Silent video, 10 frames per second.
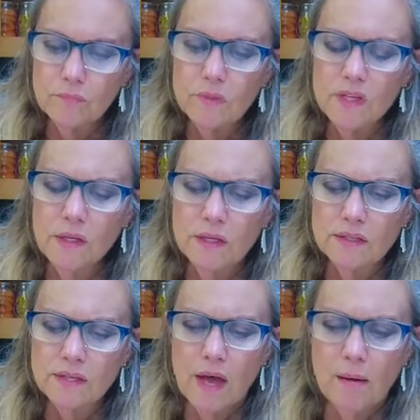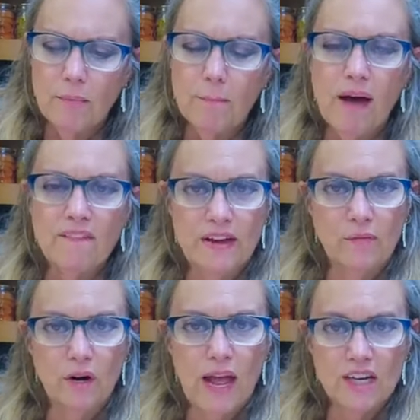is um, my
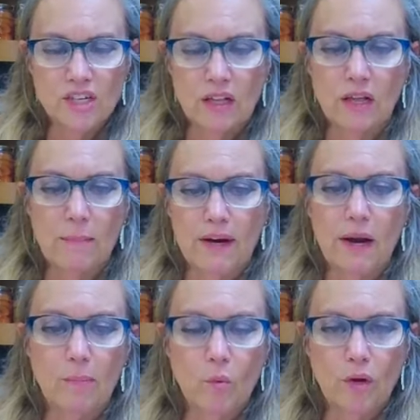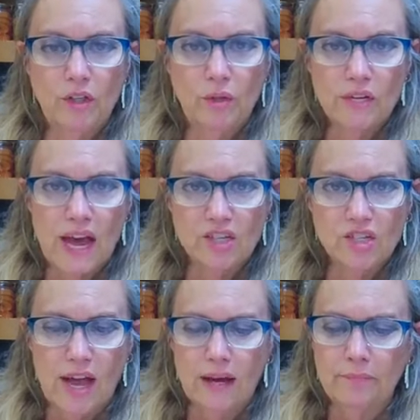favorite hashtag, like my number one use
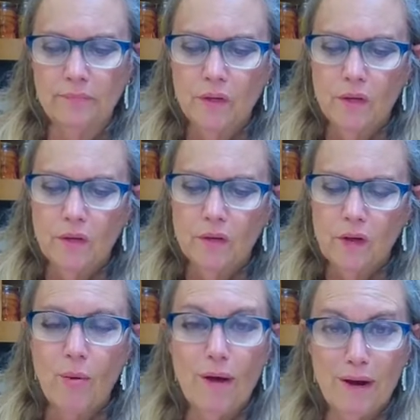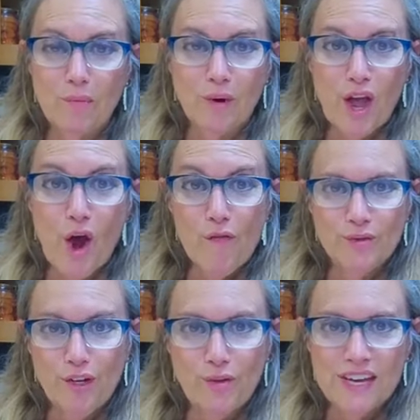hashtag, but my number one
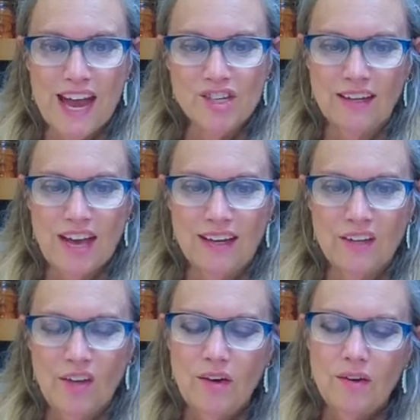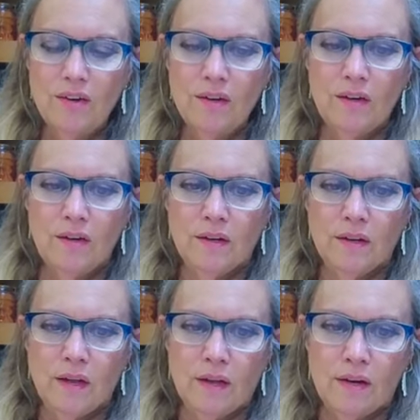overuse hashtag.
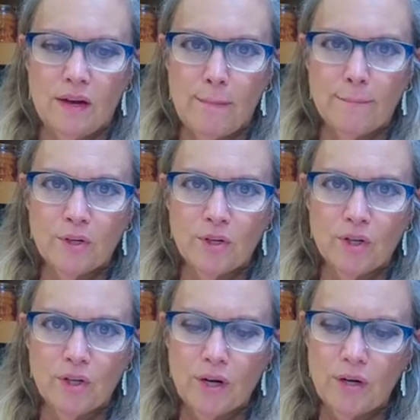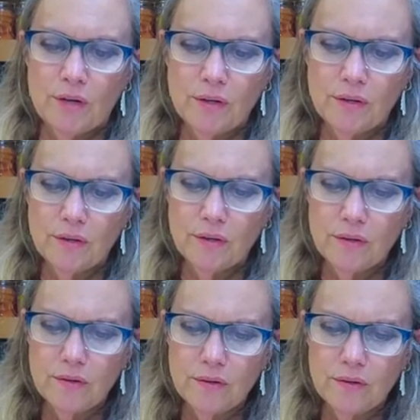Number,
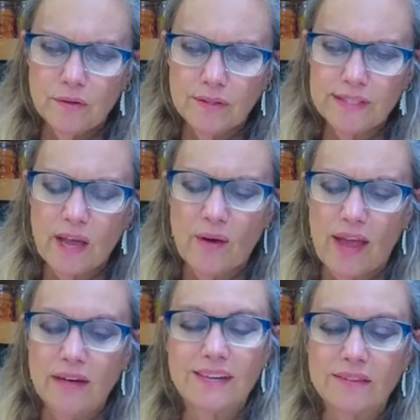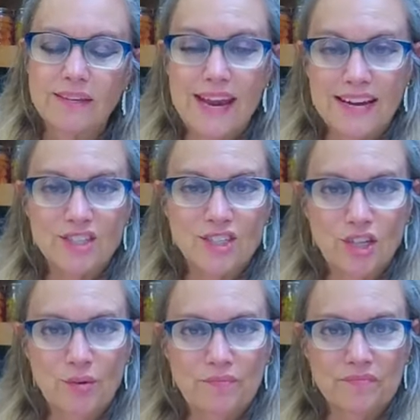let's see. Okay, the next two